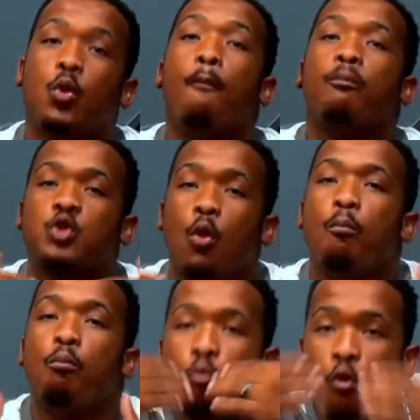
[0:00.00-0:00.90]
To
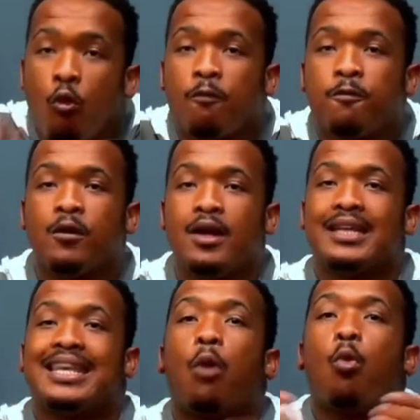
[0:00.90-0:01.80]
move
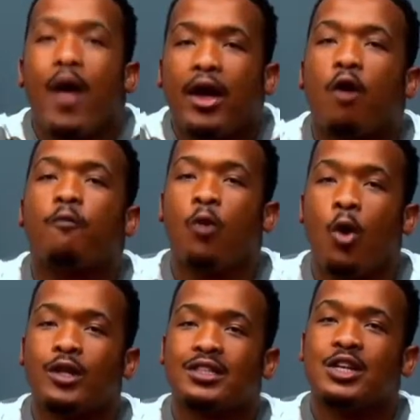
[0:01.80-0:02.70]
the work of
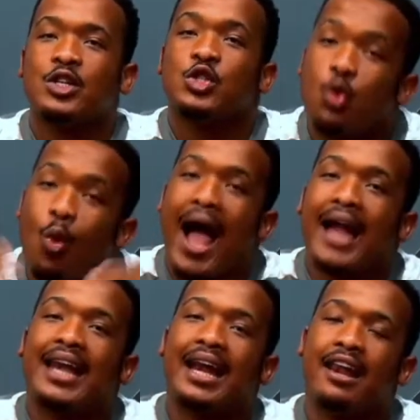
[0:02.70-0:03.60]
God to
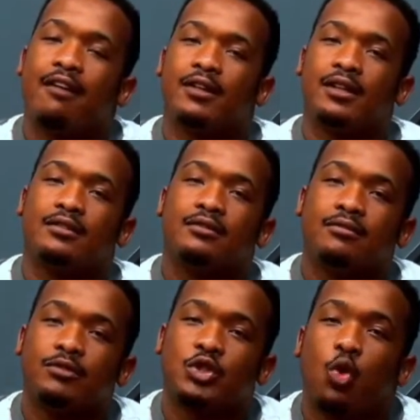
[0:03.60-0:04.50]
another level,
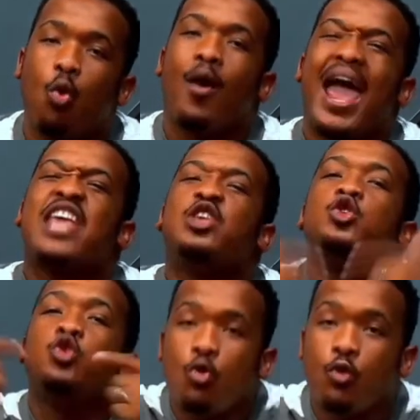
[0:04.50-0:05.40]
to a
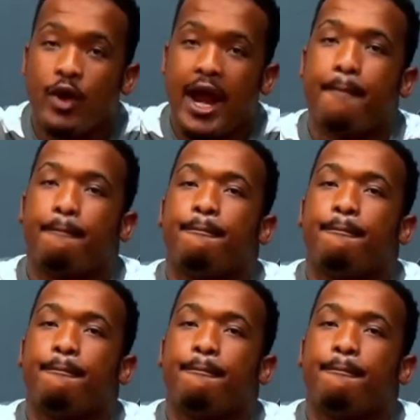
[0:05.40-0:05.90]
new realm,